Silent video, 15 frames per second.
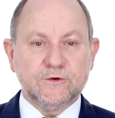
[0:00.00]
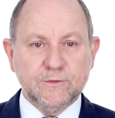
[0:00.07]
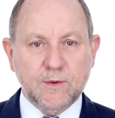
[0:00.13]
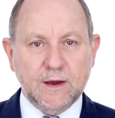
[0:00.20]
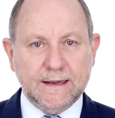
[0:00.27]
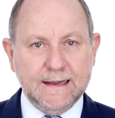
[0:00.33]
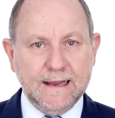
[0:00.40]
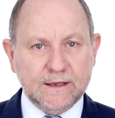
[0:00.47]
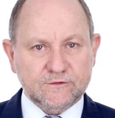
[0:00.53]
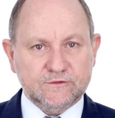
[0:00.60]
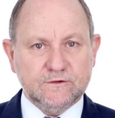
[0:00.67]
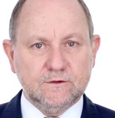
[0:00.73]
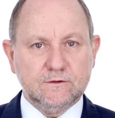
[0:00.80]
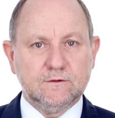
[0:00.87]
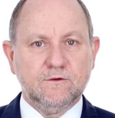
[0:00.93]
to my
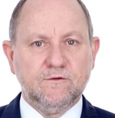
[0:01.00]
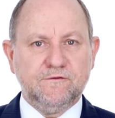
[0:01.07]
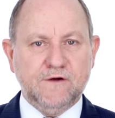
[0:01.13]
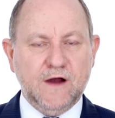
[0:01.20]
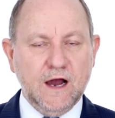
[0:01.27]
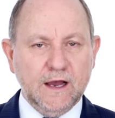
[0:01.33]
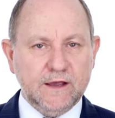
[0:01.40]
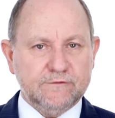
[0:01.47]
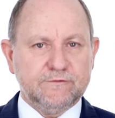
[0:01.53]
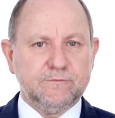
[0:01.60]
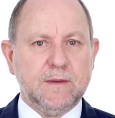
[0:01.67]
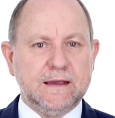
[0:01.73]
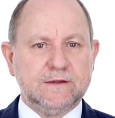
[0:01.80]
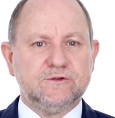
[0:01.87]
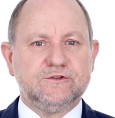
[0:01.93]
next five
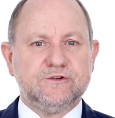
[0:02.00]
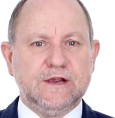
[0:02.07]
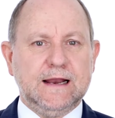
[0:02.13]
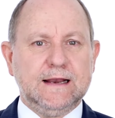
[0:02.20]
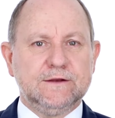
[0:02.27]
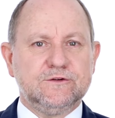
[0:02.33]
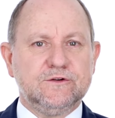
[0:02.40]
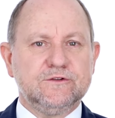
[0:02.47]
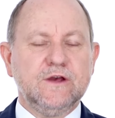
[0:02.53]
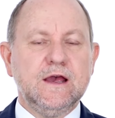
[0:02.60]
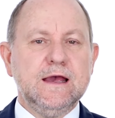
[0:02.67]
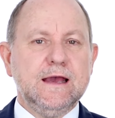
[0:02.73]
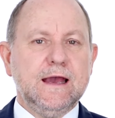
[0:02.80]
major challenges,